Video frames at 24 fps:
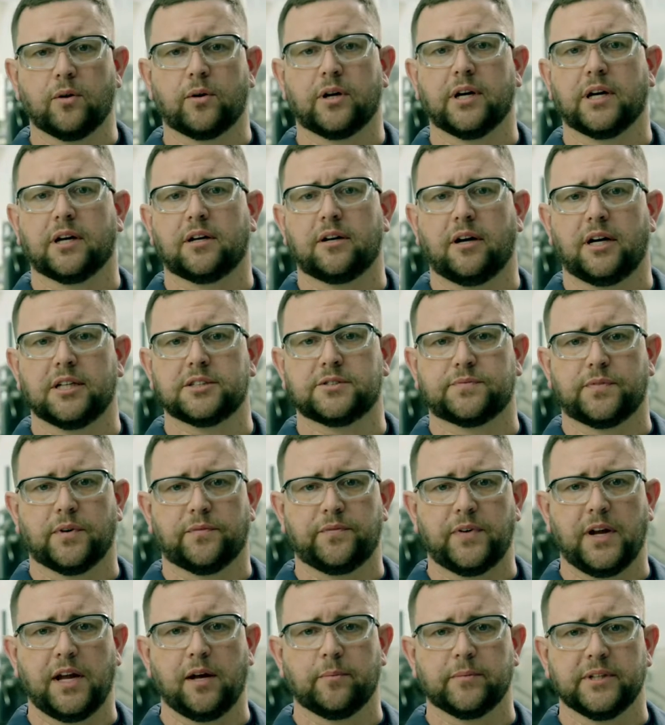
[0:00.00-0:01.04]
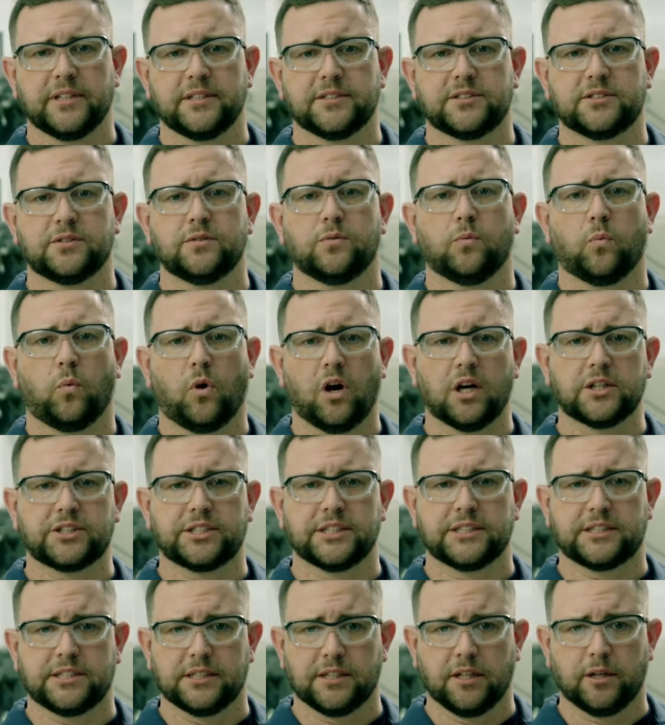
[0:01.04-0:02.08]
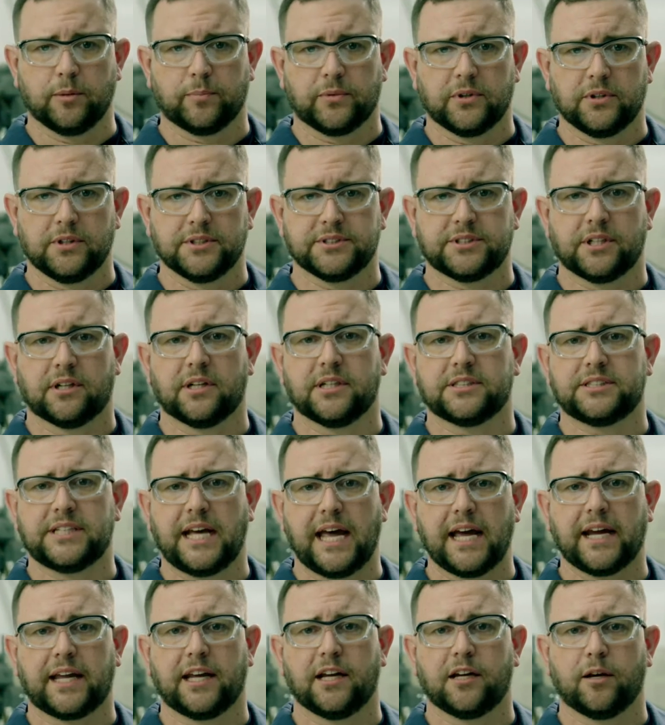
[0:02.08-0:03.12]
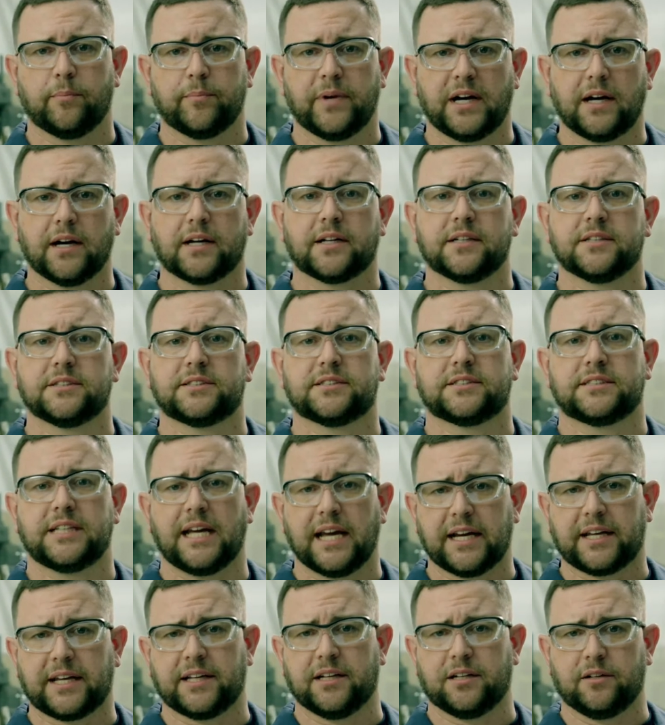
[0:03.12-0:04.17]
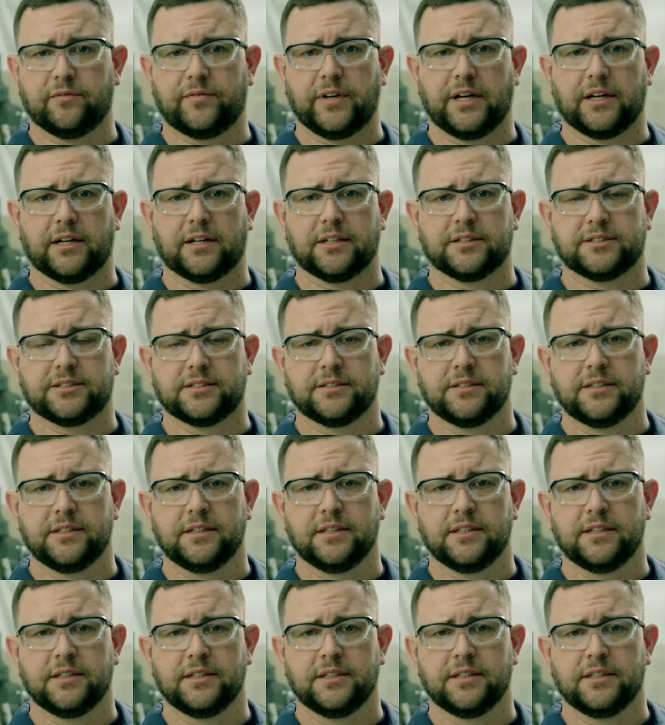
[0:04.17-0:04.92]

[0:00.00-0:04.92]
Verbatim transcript: lowering costs for families, Washington liberals are attacking America's tech innovators.